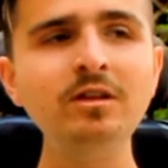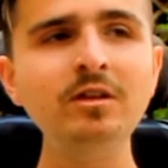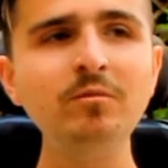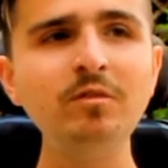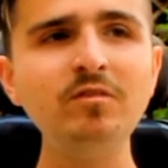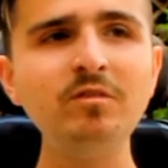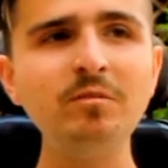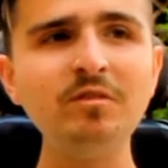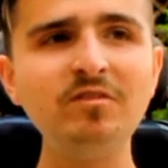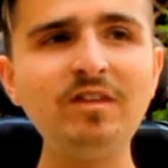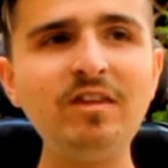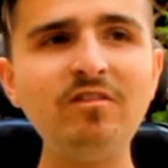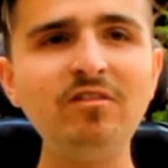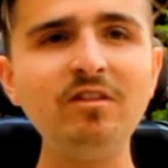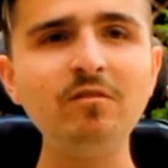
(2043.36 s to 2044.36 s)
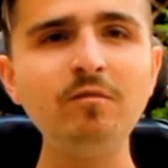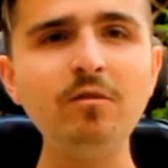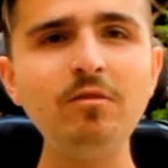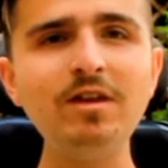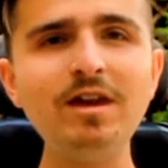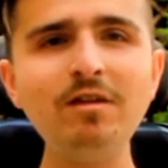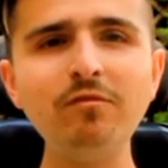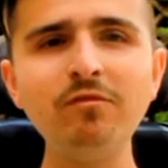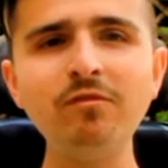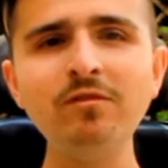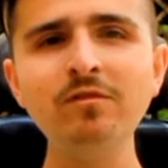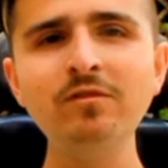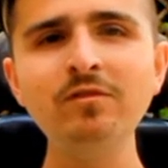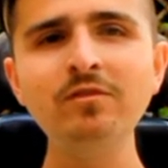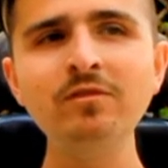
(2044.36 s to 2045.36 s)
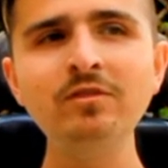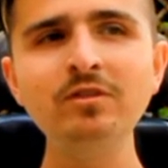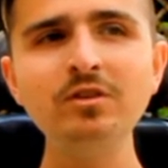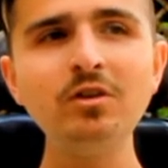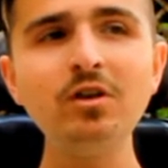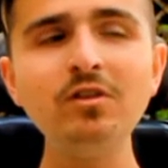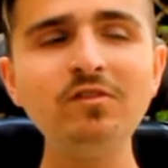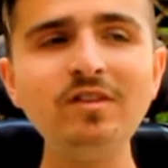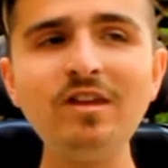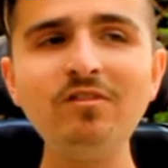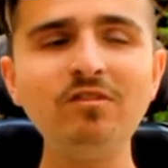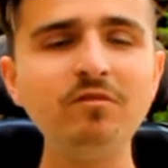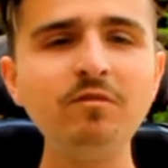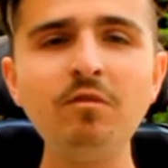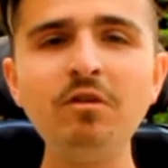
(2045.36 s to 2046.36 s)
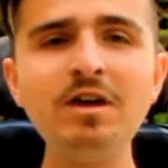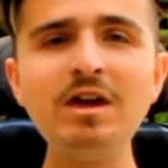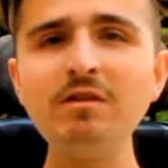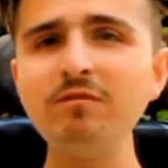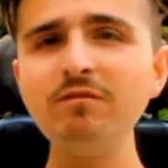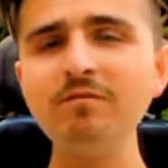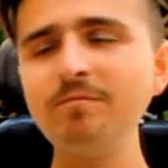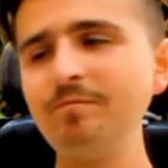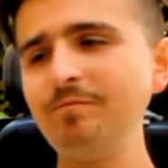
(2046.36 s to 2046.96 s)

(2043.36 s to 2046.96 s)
where someone censored real life. Can't censor real life.